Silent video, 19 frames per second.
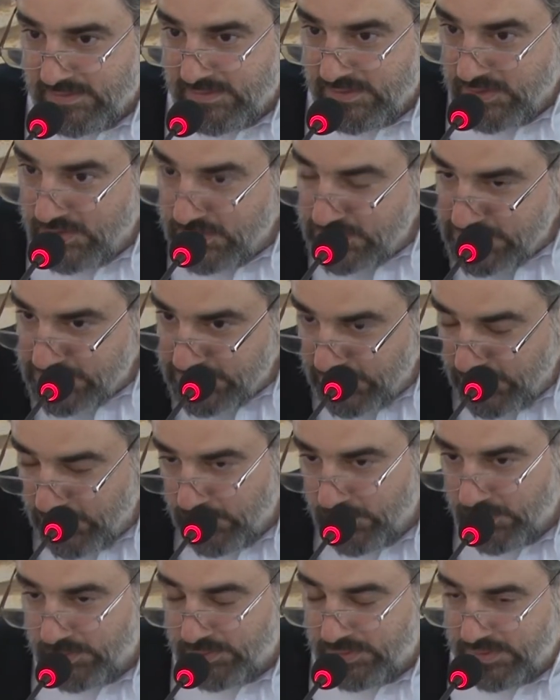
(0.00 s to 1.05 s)
her
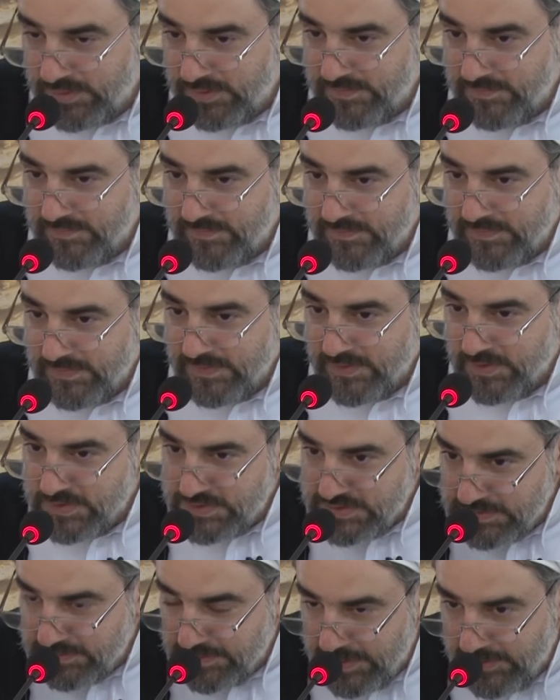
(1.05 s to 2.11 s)
soul, her
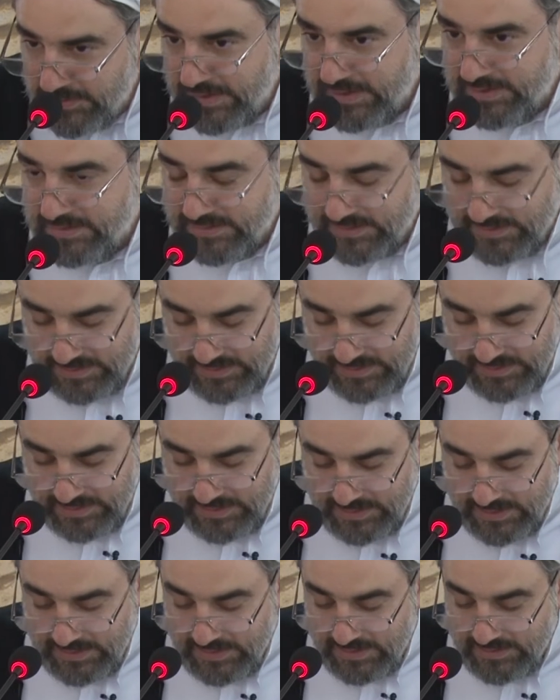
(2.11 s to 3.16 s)
spirit,
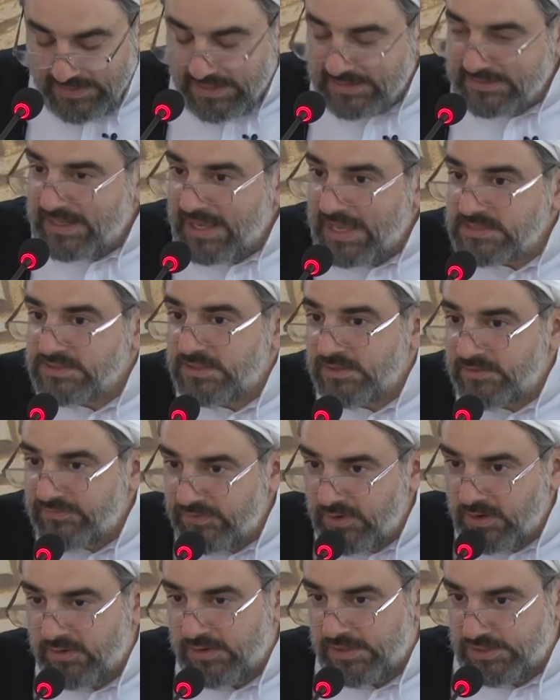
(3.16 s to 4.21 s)
that hasn't
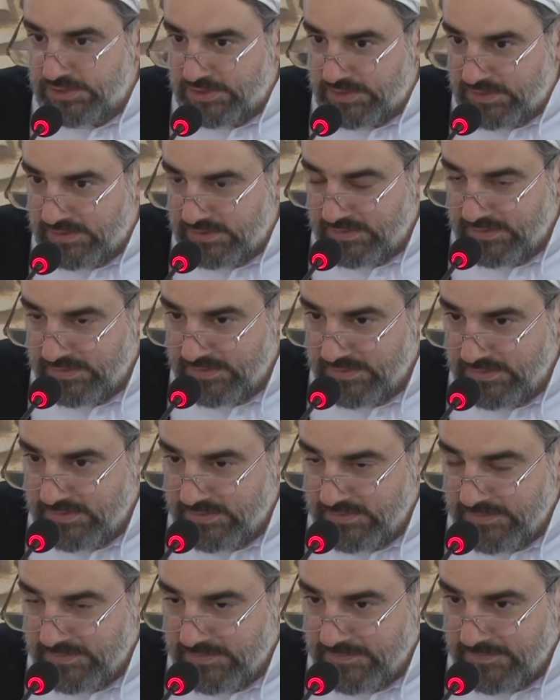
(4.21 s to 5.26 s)
flourished.
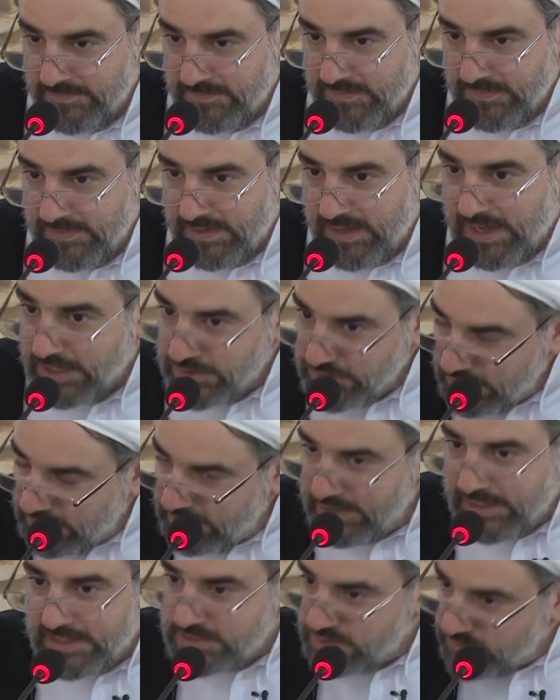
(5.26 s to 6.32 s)

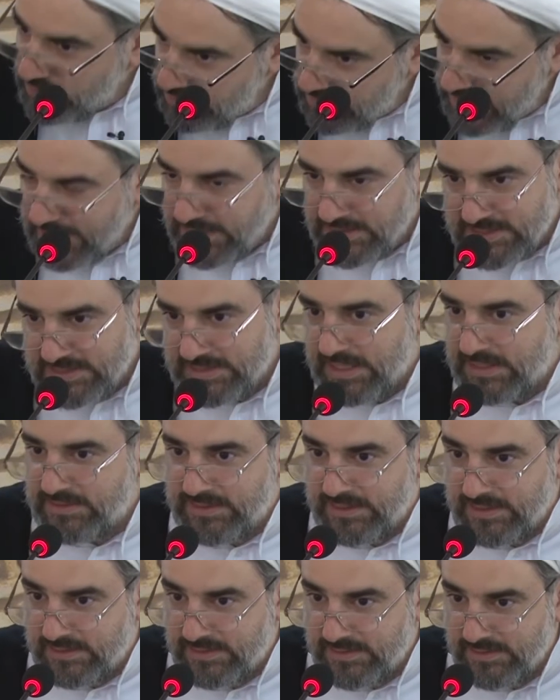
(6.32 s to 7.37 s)
Actually, it's remained
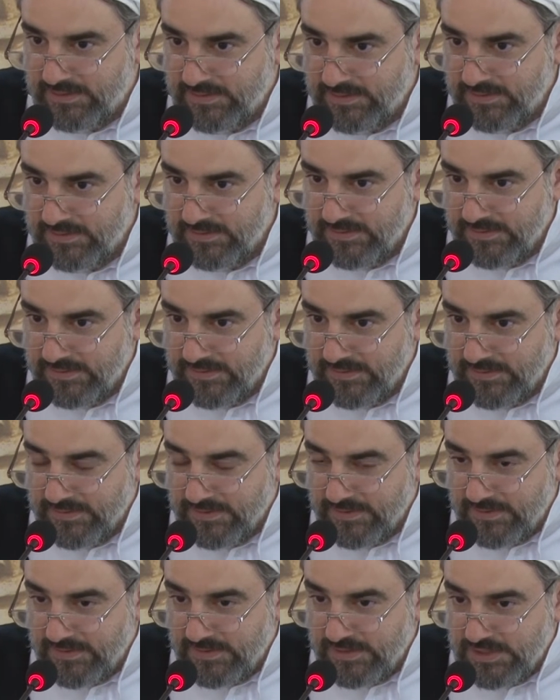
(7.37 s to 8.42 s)
static.
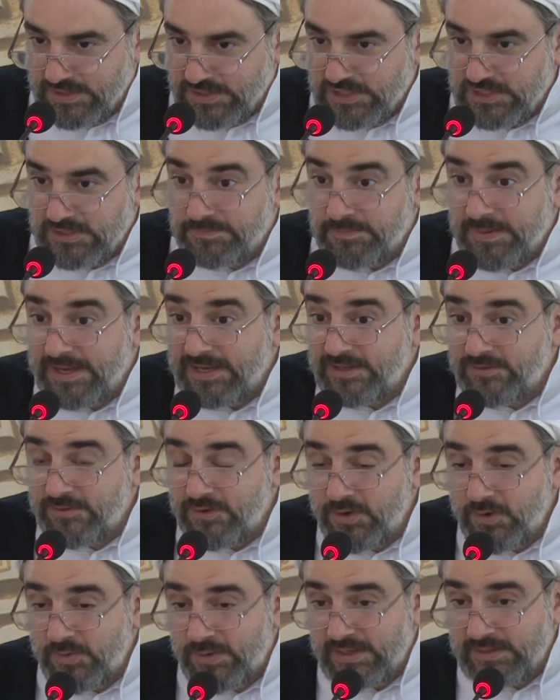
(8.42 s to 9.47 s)
She's paid
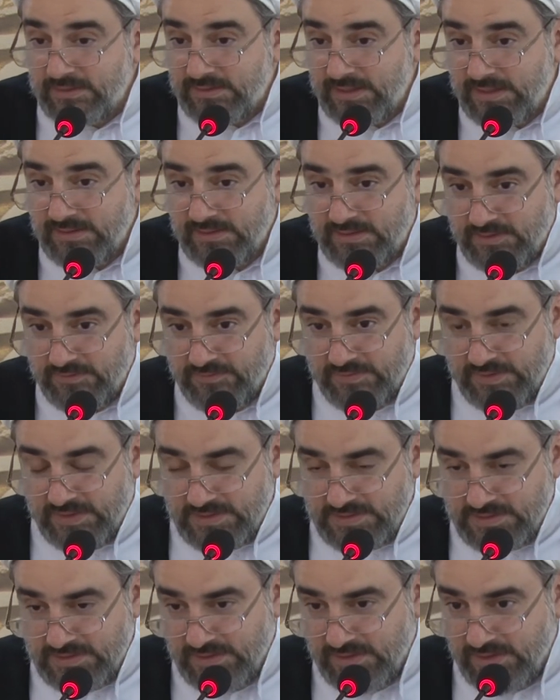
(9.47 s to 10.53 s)
no
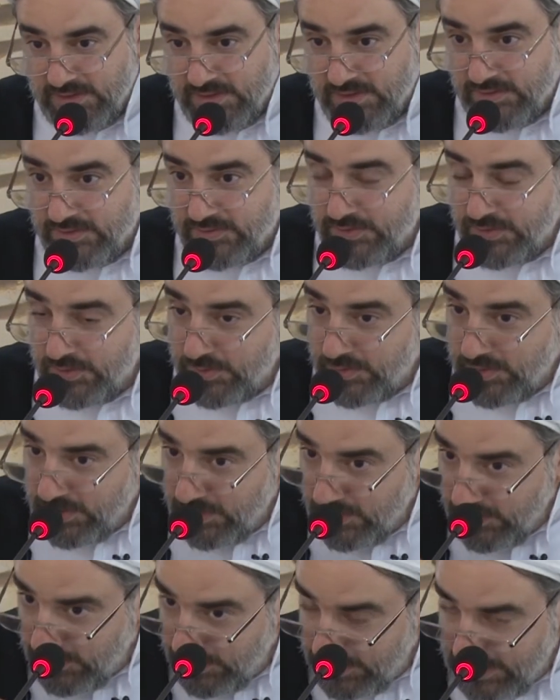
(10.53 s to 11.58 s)
attentiveness to
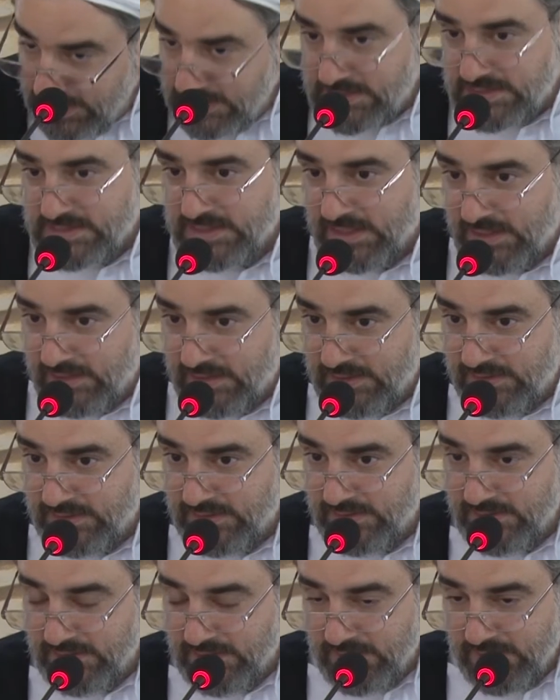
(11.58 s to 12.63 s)
her inside.
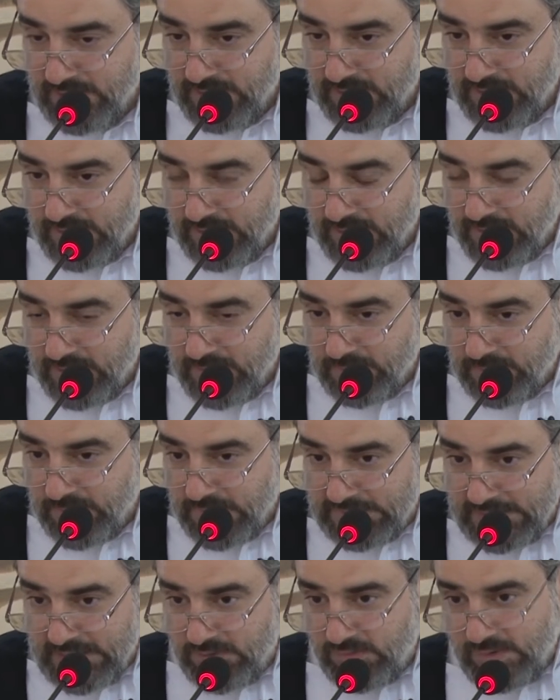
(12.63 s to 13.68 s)

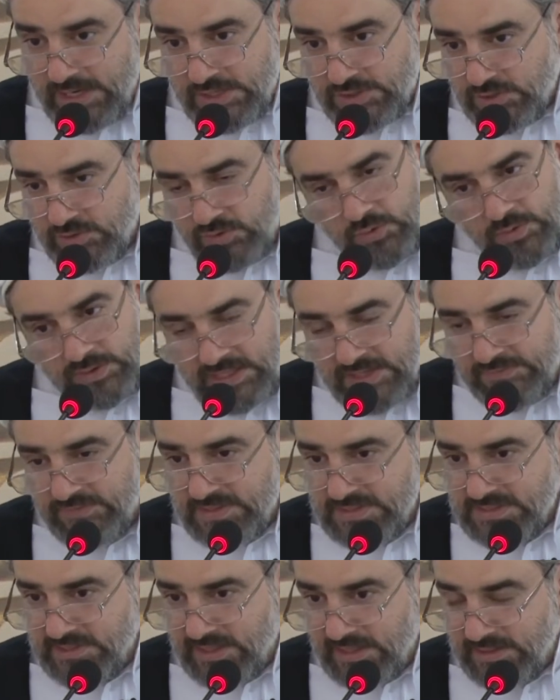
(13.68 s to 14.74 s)
But in relation to a given
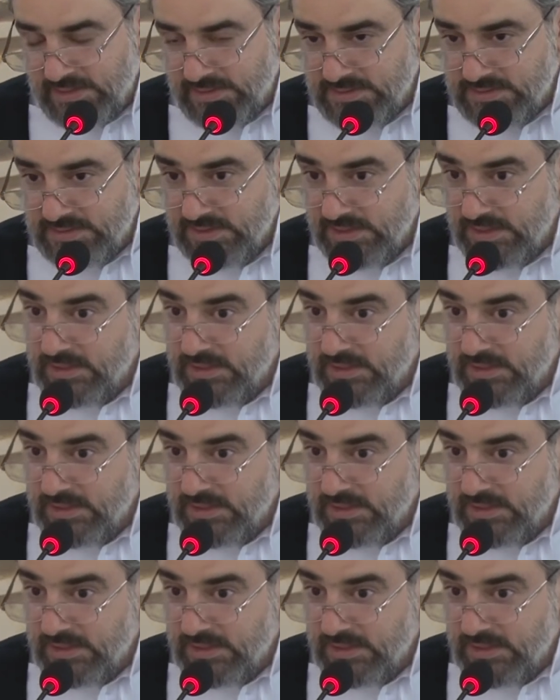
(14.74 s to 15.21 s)
science,